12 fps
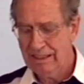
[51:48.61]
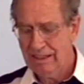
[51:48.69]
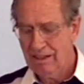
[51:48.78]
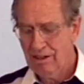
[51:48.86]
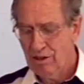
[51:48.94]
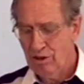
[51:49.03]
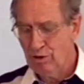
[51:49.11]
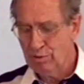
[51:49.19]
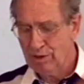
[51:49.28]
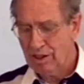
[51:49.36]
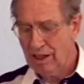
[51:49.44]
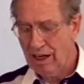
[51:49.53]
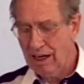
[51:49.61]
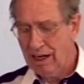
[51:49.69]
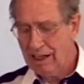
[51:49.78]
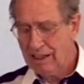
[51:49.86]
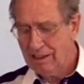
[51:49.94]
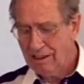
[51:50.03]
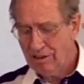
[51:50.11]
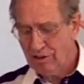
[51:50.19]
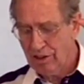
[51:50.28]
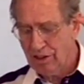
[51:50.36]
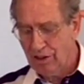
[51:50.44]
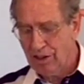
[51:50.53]
whom God, see, it
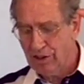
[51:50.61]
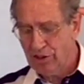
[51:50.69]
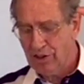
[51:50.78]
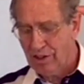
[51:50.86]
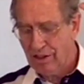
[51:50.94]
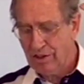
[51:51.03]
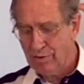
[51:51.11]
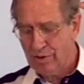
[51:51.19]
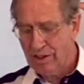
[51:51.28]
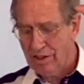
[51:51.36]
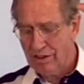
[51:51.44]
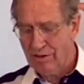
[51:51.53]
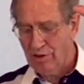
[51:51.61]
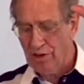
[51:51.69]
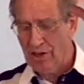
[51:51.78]
all starts with the Creator,